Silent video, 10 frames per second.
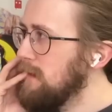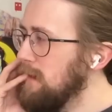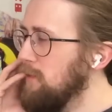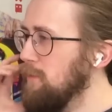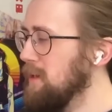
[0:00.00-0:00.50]

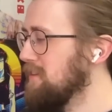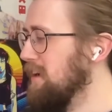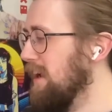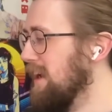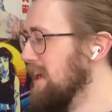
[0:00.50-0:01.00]
It won't be. He's
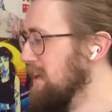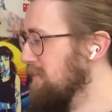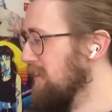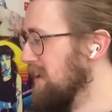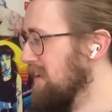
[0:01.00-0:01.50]
going to
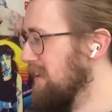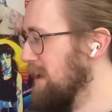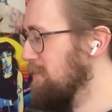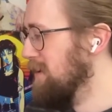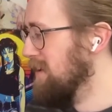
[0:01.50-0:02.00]
leave at the end of the
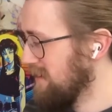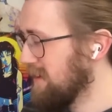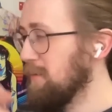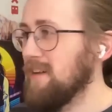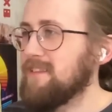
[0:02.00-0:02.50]
epony. He's
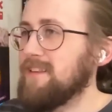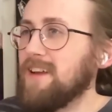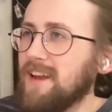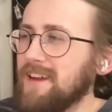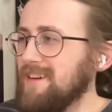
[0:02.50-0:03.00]
going to be like, see
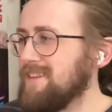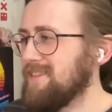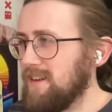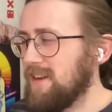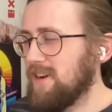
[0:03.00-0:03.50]
you
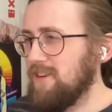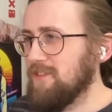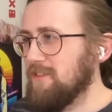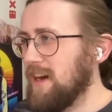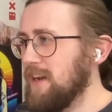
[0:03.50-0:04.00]
later. He
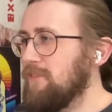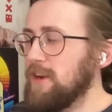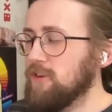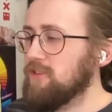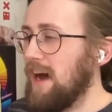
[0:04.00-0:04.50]
can't do that. If he
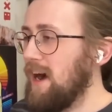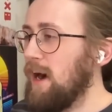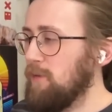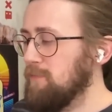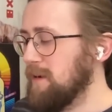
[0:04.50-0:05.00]
does that,
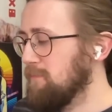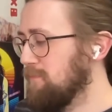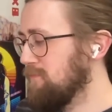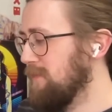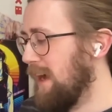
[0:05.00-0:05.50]

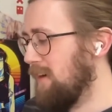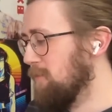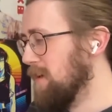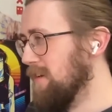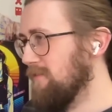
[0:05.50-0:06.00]
that'll
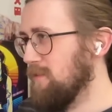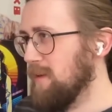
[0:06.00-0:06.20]
be it for